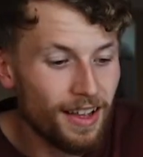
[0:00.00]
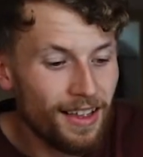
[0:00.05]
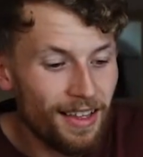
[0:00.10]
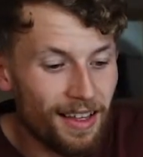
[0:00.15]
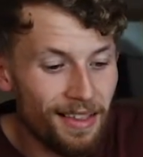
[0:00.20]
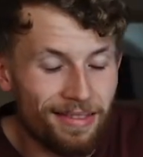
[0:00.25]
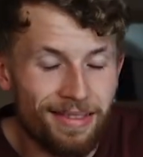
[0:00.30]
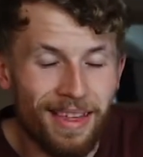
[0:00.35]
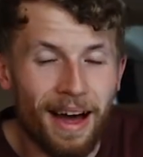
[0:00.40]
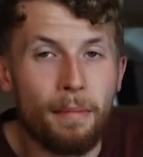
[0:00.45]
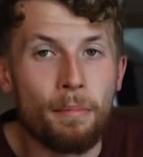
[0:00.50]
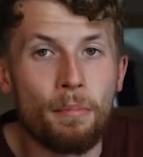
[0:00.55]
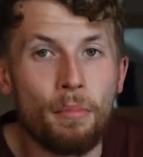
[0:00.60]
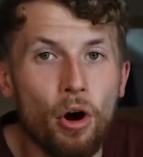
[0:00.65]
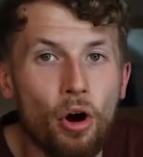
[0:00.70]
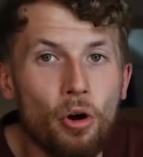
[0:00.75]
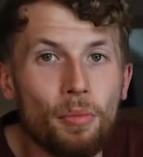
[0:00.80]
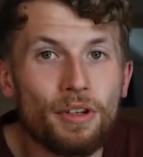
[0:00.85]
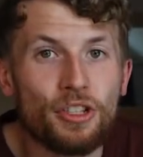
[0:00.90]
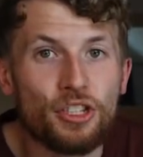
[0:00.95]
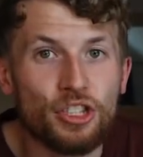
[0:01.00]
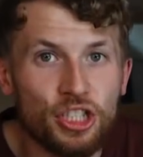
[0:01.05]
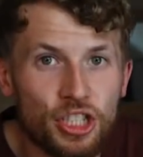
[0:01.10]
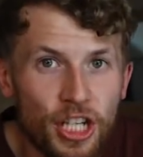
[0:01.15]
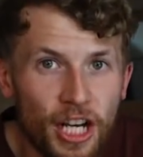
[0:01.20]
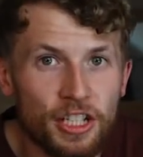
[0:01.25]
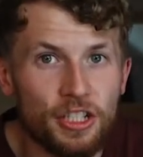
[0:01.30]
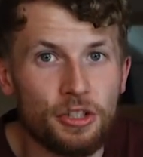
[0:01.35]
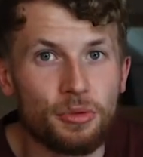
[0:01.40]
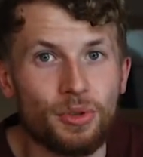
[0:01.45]
And that moment,
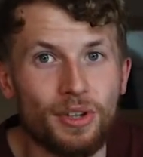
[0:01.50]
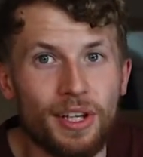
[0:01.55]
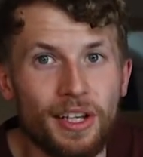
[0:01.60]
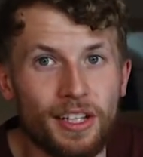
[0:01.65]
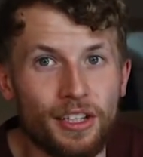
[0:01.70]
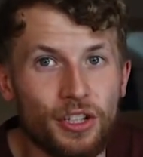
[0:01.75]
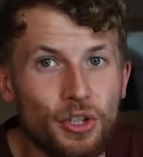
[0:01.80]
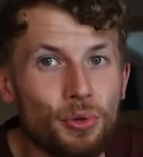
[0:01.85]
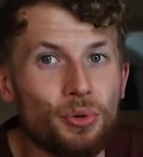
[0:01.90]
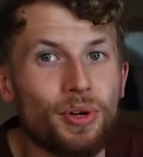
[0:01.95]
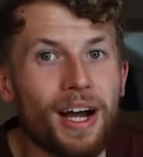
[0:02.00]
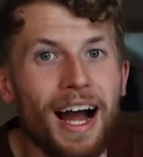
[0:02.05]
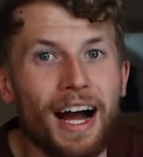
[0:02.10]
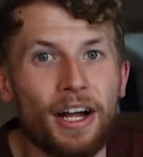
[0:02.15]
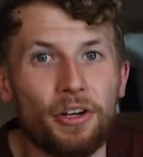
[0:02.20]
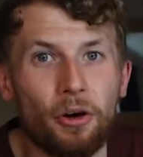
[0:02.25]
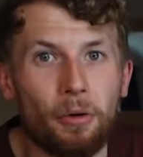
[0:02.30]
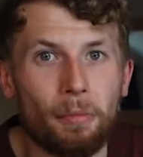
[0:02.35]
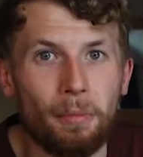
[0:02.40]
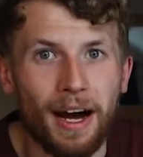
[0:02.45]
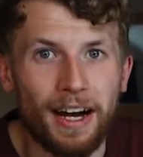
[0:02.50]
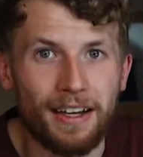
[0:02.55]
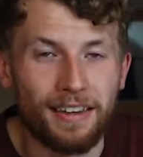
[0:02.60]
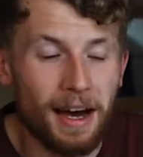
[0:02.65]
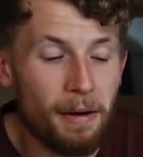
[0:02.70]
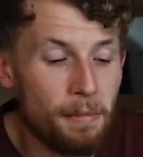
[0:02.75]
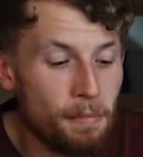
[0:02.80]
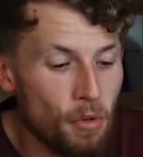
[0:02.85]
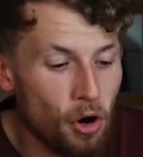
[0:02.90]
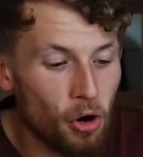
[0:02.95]
genuinely, you cannot buy.
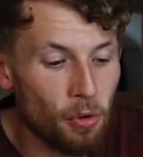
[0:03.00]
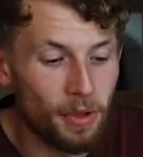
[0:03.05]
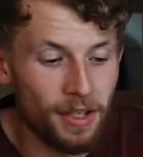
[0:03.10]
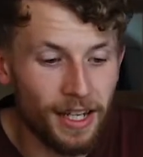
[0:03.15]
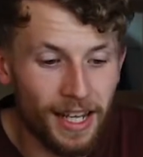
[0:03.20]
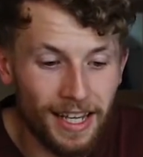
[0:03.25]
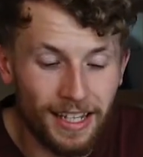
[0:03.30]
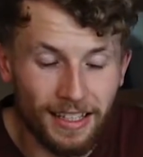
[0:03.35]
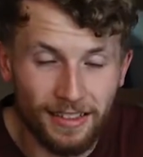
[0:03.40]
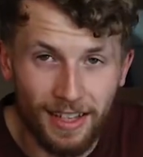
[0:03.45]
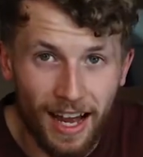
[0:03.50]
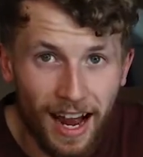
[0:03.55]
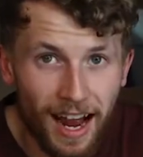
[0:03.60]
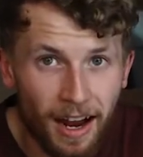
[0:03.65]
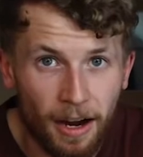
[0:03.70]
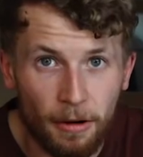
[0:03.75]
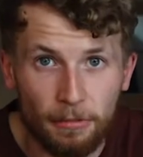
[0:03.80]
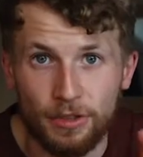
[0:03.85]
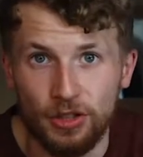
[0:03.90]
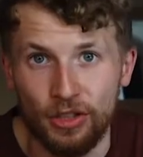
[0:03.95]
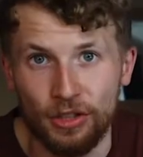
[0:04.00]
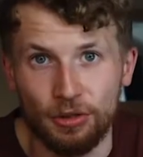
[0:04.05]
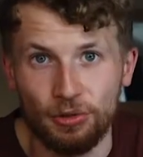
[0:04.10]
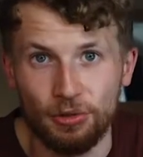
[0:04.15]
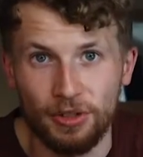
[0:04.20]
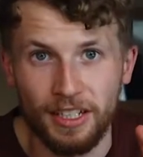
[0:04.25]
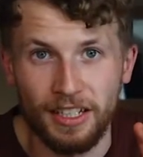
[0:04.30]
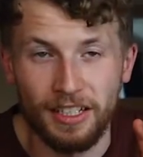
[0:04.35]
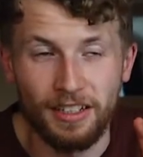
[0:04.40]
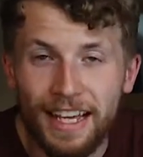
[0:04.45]
That moment is
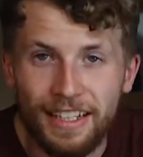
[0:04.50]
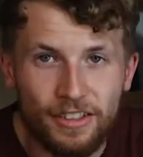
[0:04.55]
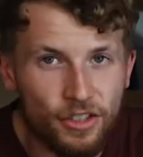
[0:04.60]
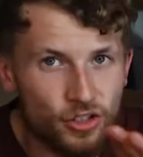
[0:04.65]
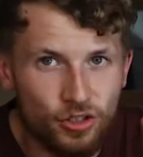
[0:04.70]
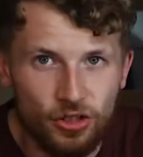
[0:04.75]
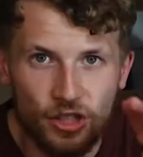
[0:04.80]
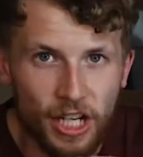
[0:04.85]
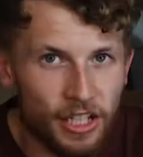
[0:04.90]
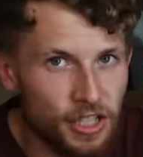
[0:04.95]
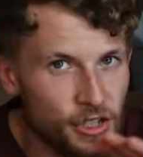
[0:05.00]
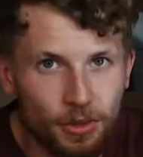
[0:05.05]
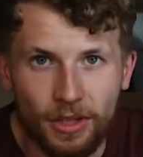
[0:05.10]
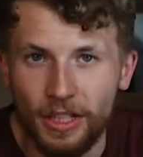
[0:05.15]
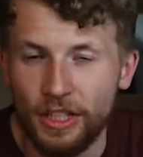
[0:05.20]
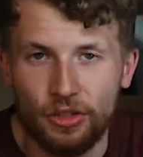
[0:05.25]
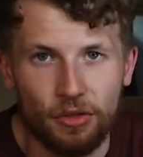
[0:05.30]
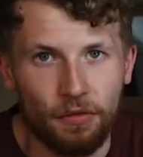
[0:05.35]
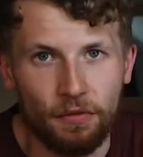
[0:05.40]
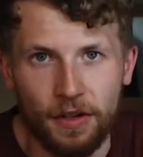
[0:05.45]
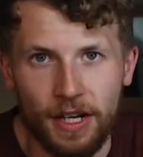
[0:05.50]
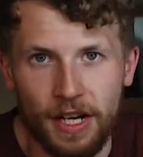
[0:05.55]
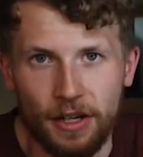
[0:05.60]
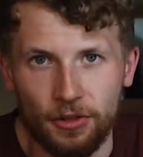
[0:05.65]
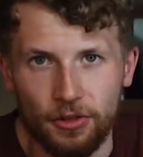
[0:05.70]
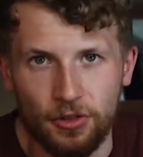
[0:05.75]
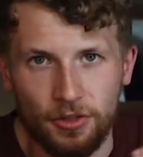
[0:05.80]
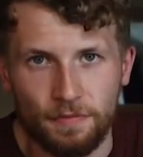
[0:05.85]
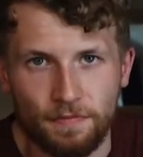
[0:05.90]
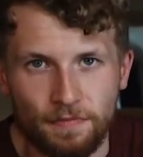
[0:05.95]
it's genuinely something
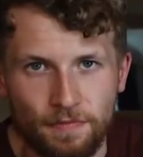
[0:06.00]
else.